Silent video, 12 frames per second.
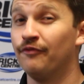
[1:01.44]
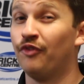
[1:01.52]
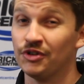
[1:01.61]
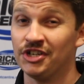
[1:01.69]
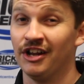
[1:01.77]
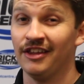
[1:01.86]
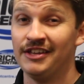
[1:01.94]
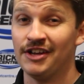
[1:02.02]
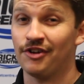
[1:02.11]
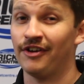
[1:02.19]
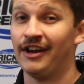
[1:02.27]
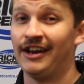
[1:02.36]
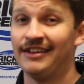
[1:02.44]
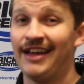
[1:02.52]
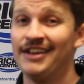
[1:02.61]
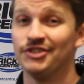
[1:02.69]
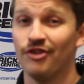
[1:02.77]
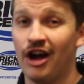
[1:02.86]
unfortunately your cricketing
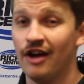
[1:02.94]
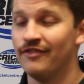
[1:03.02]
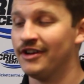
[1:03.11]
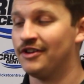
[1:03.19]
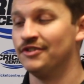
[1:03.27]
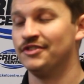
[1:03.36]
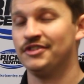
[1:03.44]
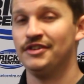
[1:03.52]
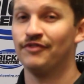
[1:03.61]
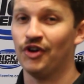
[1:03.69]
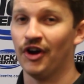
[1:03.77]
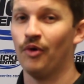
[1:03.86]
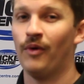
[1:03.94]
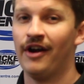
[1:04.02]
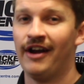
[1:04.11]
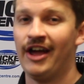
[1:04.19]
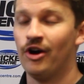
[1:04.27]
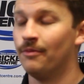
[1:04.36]
days are over, because you've got to
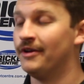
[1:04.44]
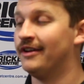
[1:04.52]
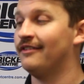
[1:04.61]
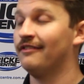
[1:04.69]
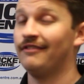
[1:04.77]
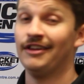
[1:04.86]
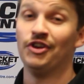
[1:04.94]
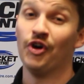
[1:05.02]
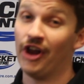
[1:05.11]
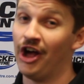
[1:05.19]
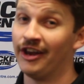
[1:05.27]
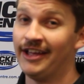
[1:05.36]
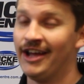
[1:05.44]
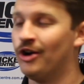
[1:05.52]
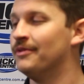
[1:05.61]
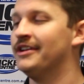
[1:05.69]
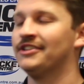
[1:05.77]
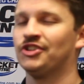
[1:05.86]
wear a helmet, and not only a
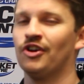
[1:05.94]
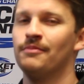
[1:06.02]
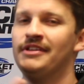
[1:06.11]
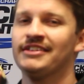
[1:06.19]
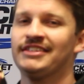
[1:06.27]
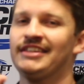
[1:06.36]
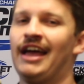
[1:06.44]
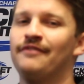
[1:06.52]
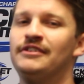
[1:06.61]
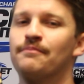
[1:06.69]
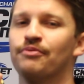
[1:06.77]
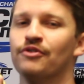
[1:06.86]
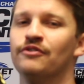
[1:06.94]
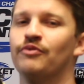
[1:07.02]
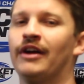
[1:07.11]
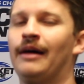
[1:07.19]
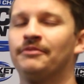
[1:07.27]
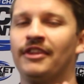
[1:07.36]
helmet, it's got to be a safety approved
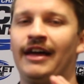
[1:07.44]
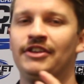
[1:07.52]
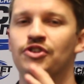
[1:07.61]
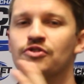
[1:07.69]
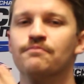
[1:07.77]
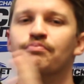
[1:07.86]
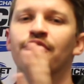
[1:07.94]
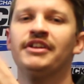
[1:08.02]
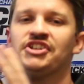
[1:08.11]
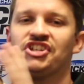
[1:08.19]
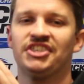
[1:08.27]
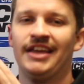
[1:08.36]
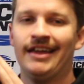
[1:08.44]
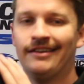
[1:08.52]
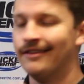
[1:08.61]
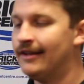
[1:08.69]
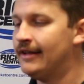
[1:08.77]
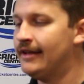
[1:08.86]
one up to that new British
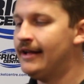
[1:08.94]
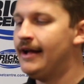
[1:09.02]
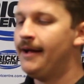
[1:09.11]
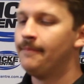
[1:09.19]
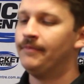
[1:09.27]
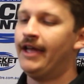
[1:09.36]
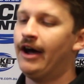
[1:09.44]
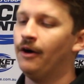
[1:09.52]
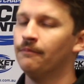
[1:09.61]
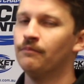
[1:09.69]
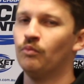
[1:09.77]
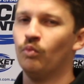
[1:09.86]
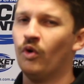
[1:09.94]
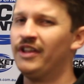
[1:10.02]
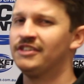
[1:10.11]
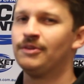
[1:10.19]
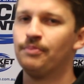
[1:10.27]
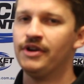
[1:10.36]
standard. Now, what
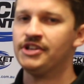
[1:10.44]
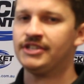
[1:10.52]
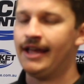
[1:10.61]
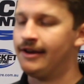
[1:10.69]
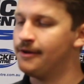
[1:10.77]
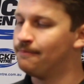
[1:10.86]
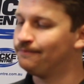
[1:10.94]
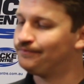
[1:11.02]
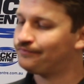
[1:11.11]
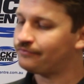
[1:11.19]
is the British standard?